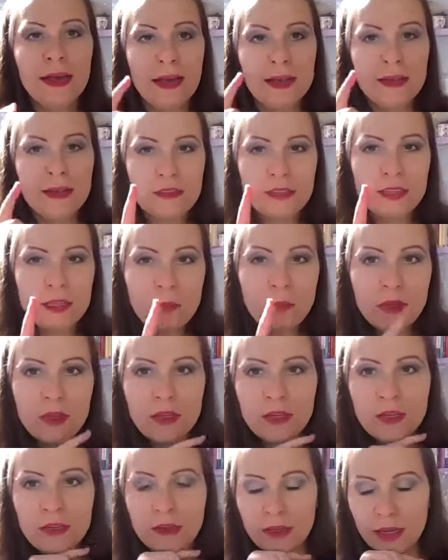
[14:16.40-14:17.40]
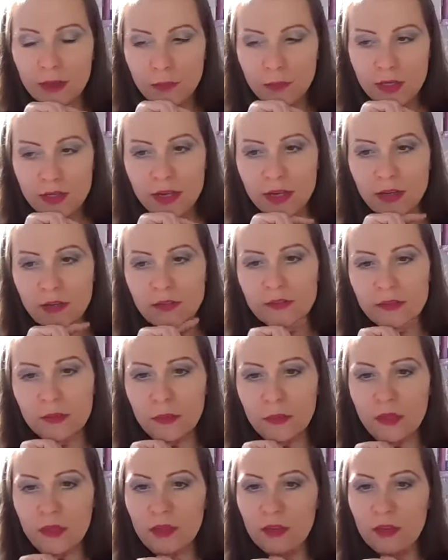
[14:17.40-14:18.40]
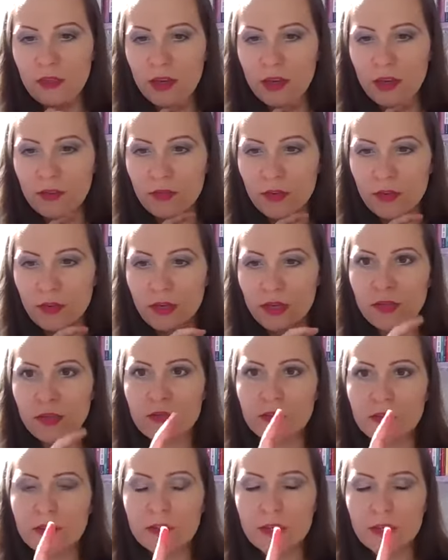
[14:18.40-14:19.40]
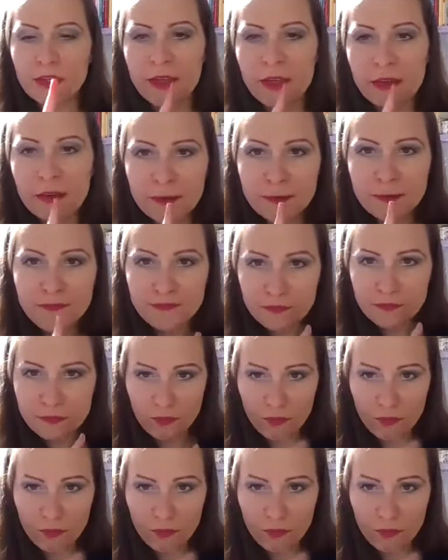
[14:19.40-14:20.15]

And something, let me tell you something that is very interesting here